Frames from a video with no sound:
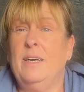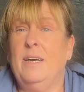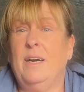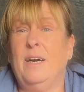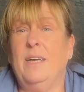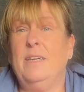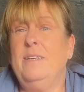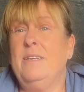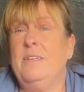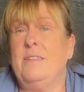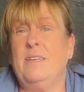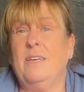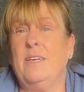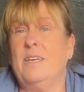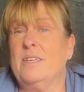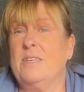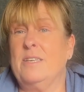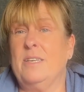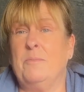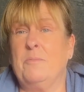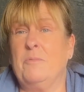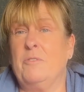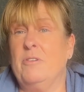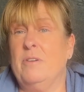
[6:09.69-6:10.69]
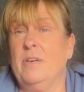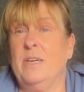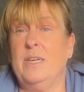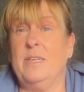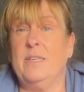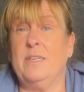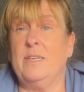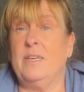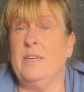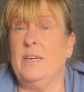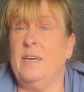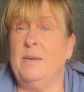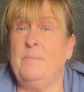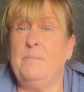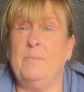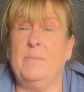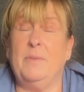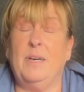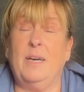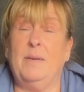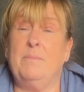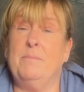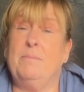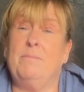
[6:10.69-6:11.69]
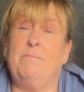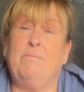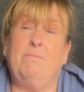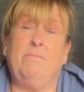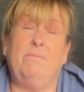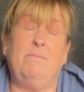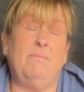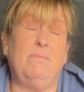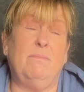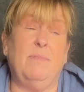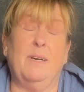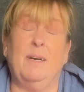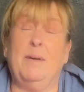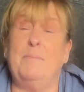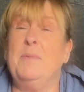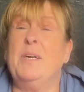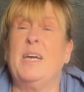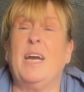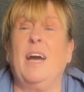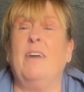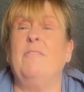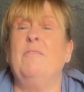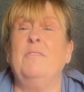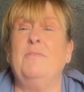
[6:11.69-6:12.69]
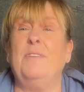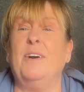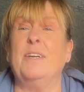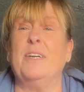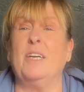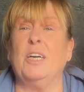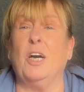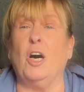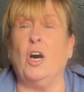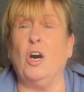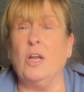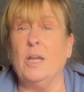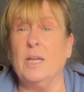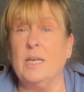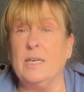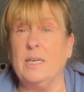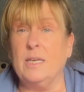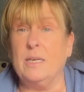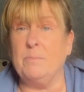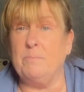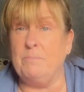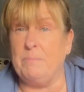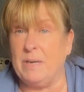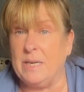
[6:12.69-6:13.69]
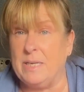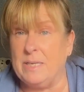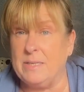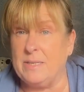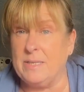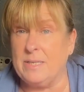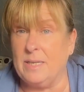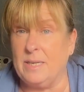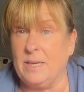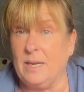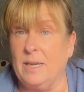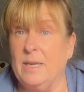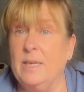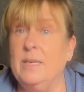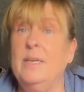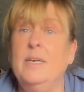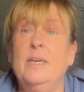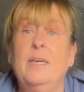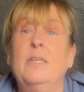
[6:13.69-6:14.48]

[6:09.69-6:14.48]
Andy thinks I'm crazy. I'm a caravanaholic, basically.